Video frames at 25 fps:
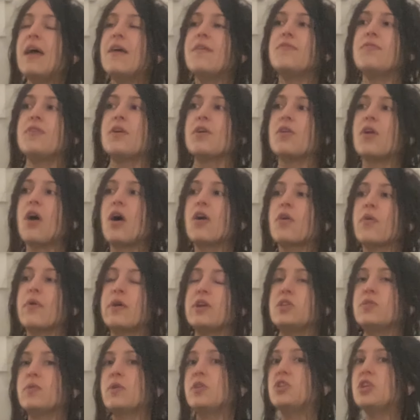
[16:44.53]
if they're not
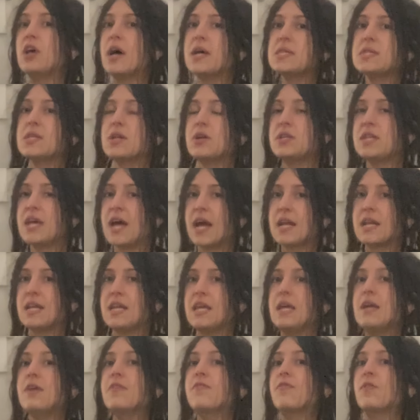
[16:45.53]
going to adjust their
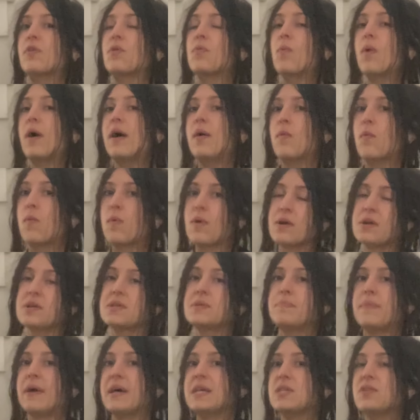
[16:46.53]
technique for what
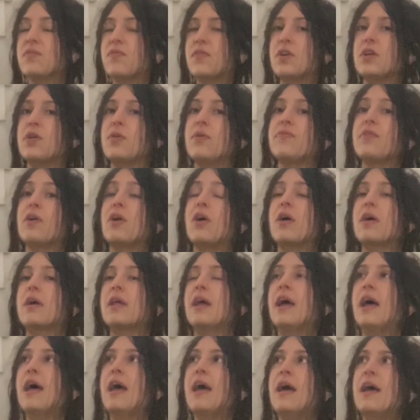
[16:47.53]
works best for you, if they're not
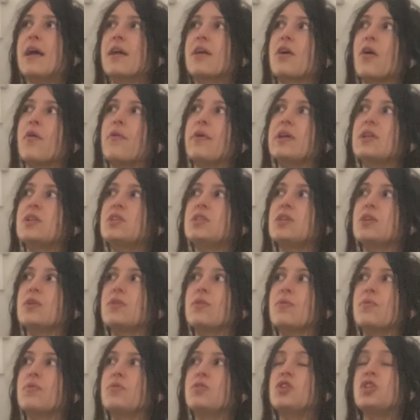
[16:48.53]
going
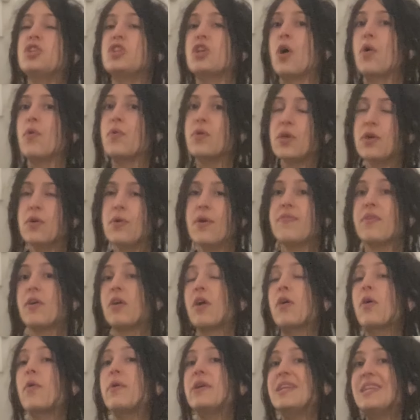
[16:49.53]
to show you, if they're
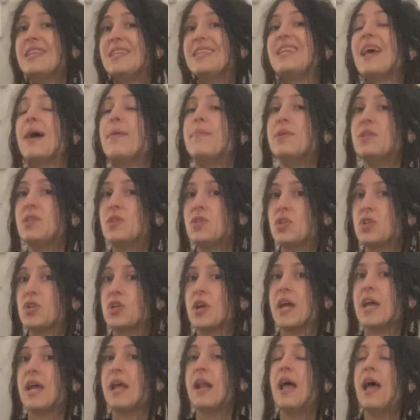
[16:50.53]
not going to
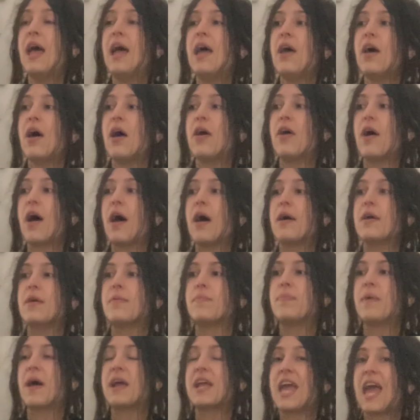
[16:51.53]
demonstrate
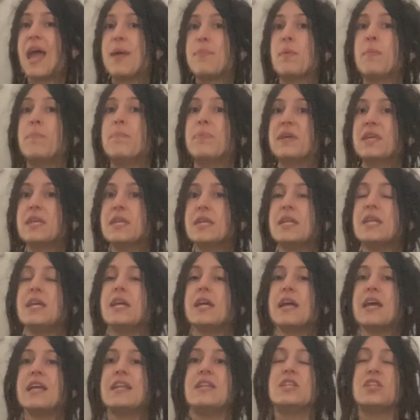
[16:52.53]
a
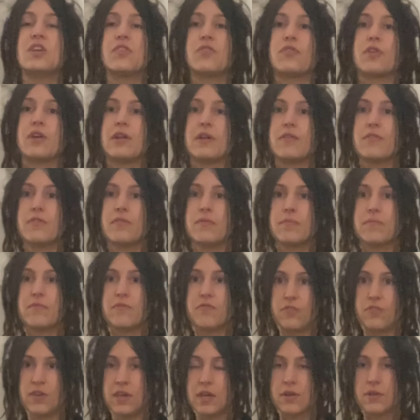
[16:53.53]
capability in different
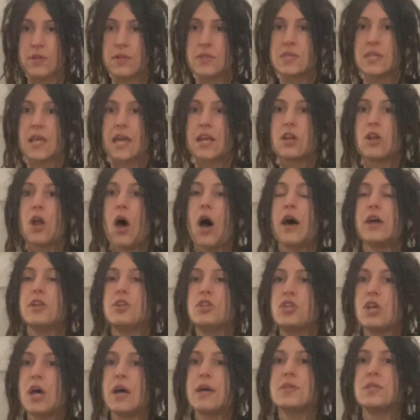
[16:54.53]
fields, like
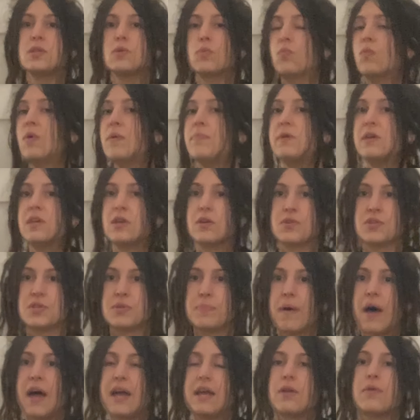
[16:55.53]
not just whipping your
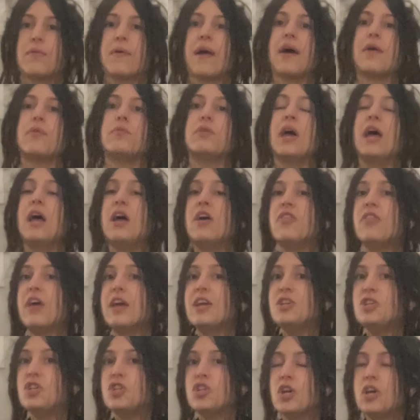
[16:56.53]
spine around,
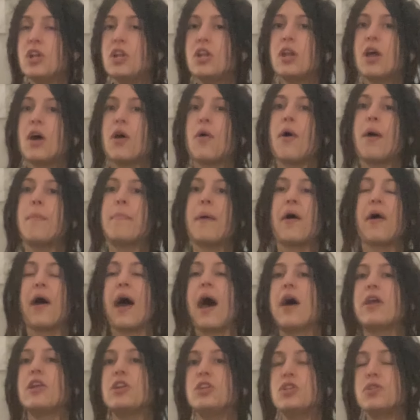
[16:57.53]
they should know about
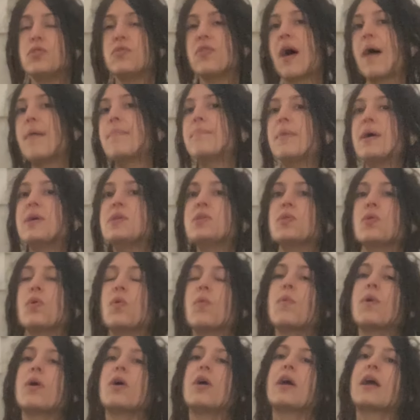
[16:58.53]
how to do that
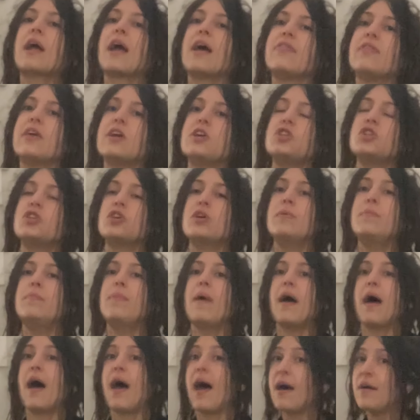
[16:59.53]
muscle work, and they
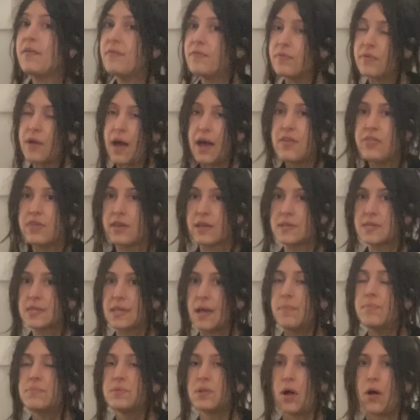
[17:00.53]
should have, I think,
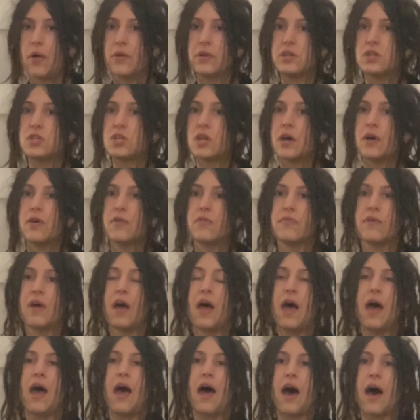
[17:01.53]
some knowledge of
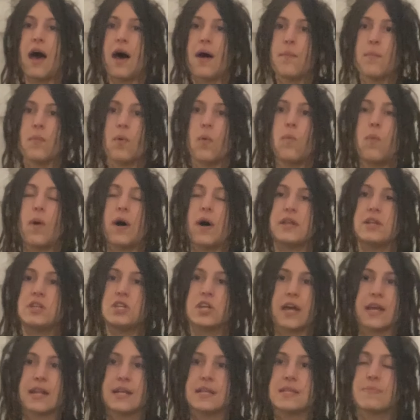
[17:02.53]
what
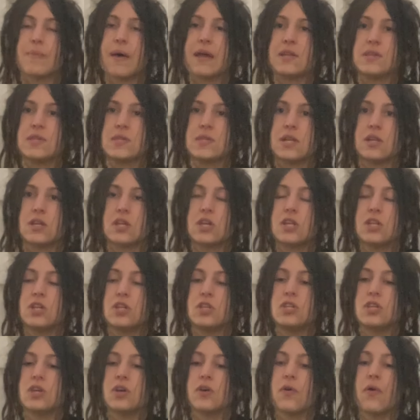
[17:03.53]
Chinese medicine can
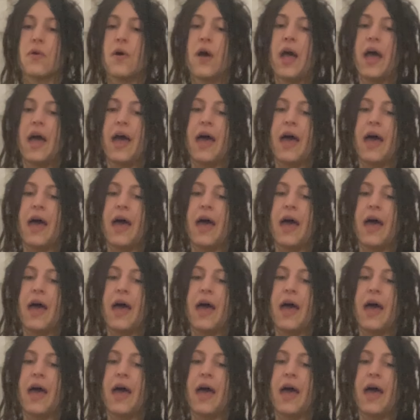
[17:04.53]
do.